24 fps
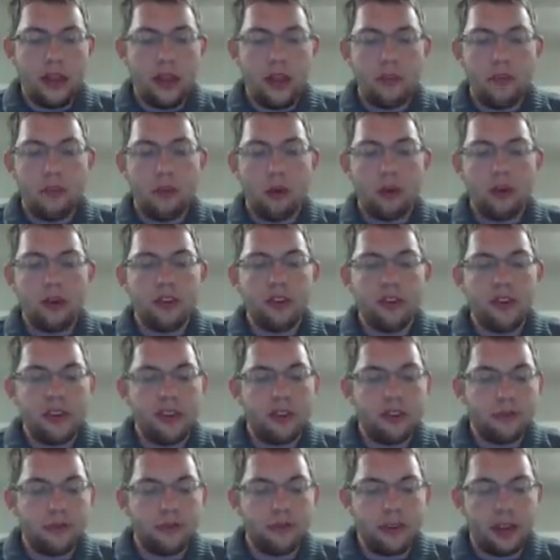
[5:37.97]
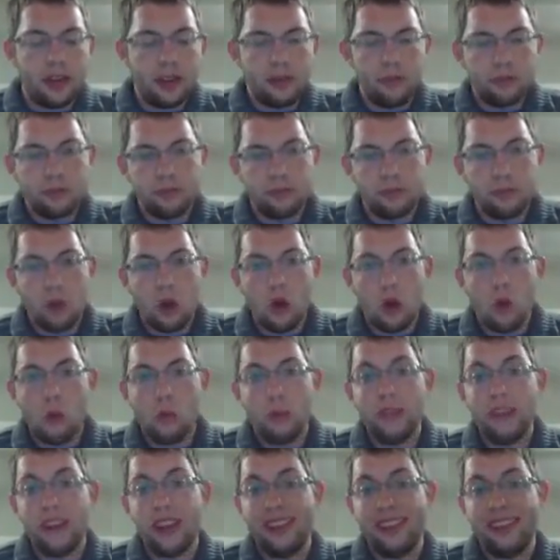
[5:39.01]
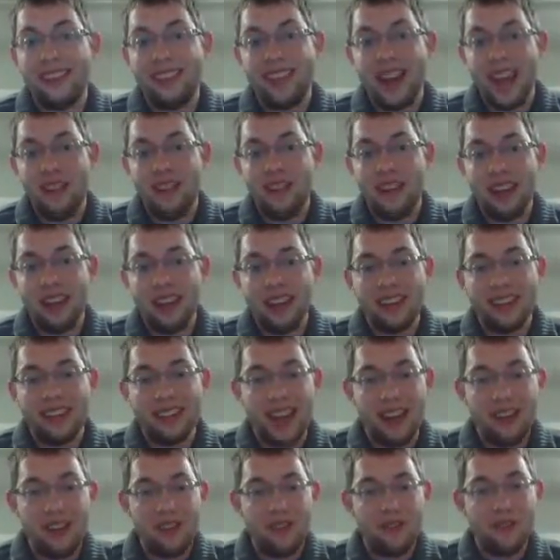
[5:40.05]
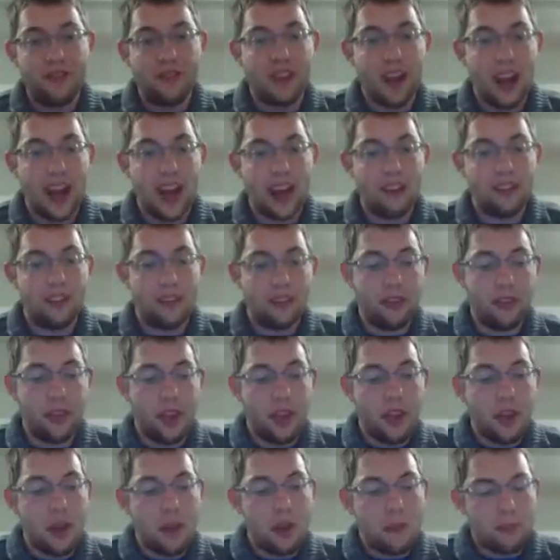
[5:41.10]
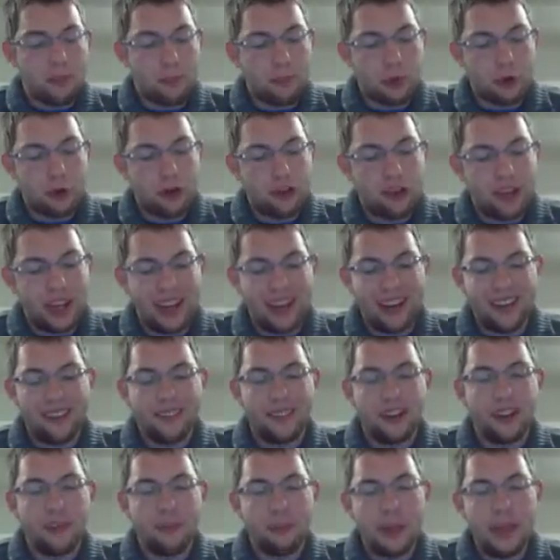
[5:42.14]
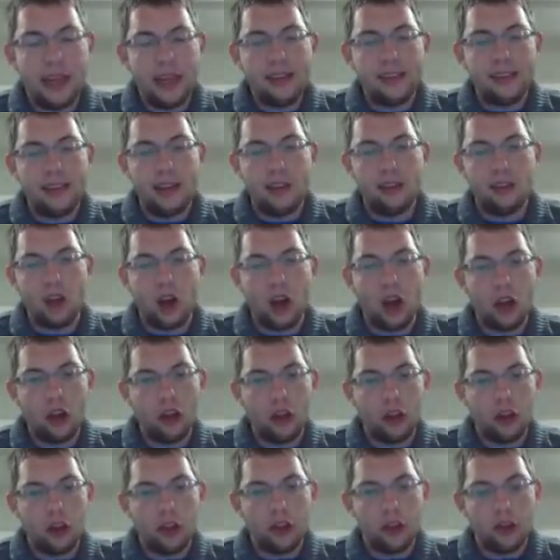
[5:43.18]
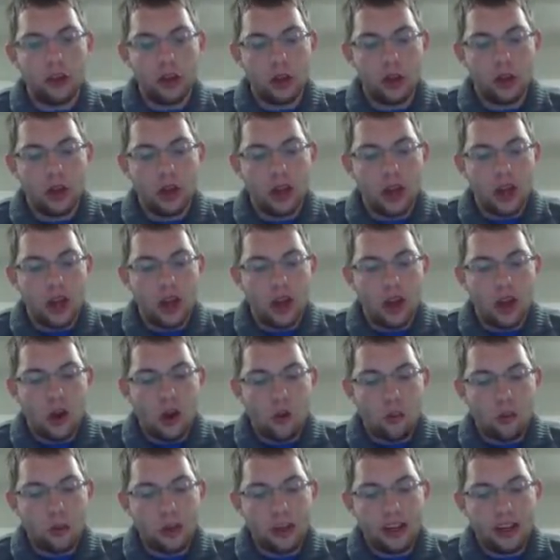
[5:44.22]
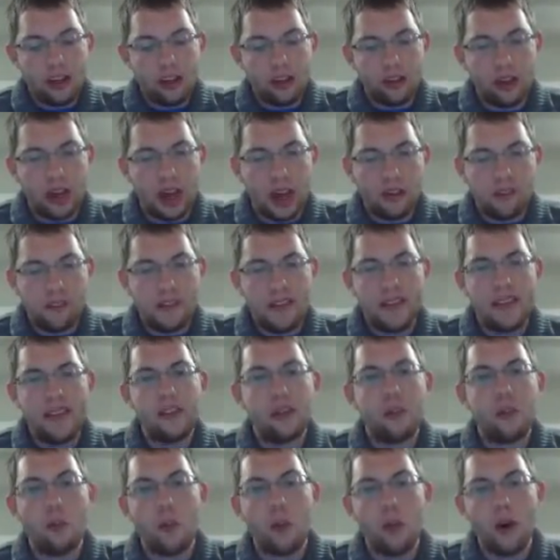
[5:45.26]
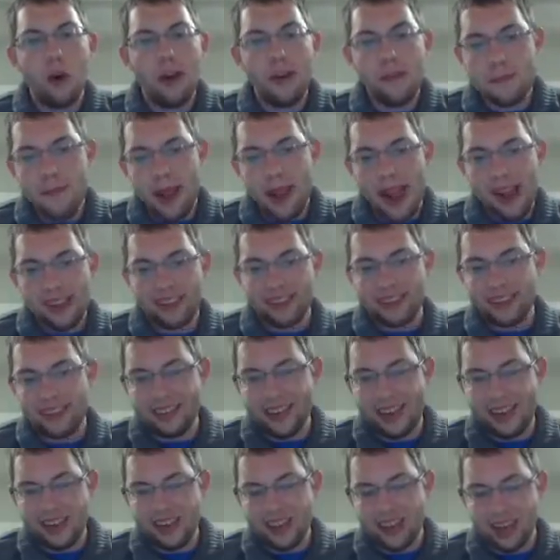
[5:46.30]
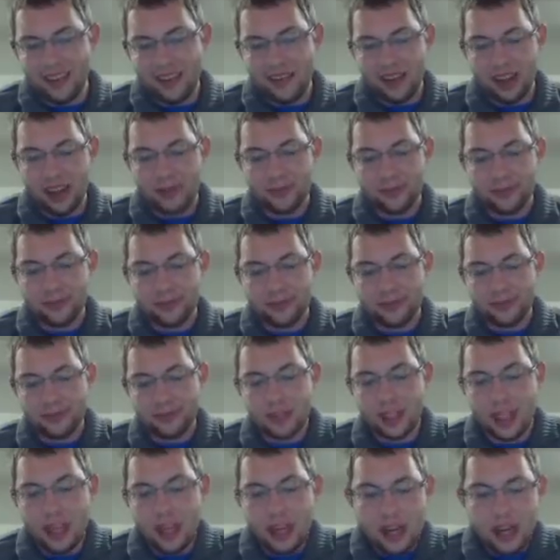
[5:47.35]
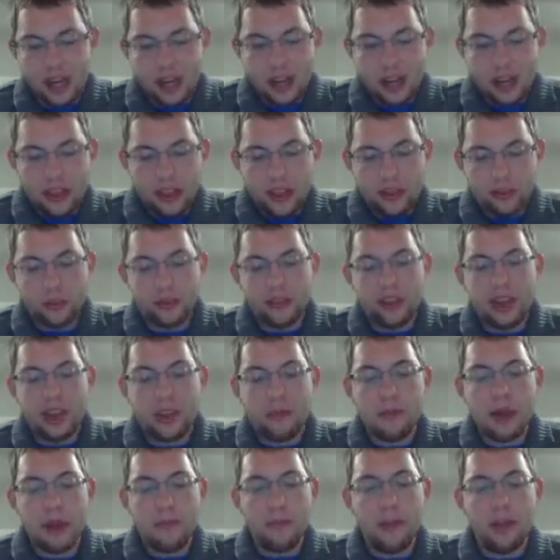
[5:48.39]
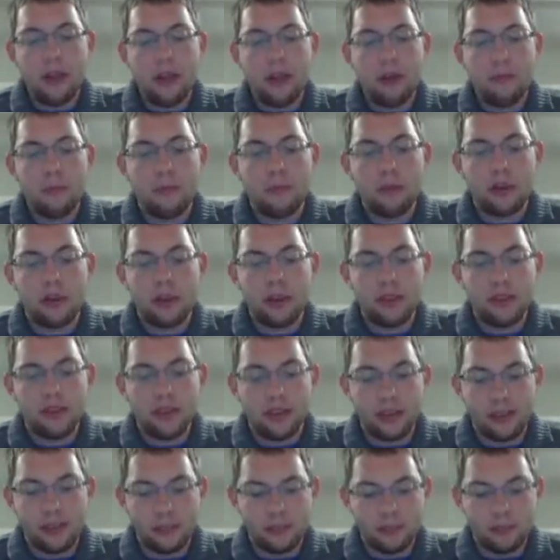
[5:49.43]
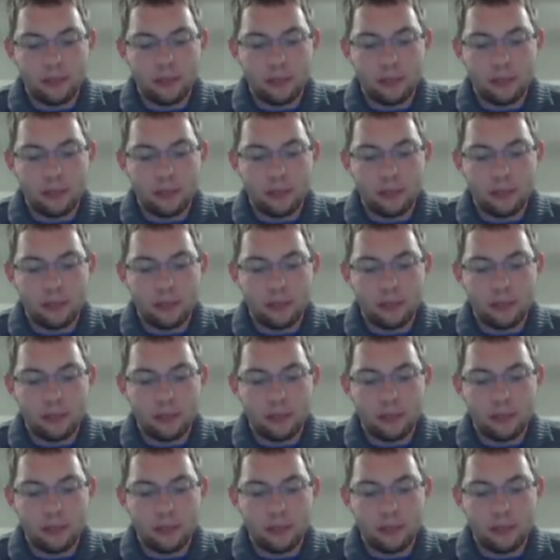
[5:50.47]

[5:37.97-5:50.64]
The importance of this event was that 70 to 75% of species on Earth were killed off in this one mass extinction event. This was said by Bill Brynson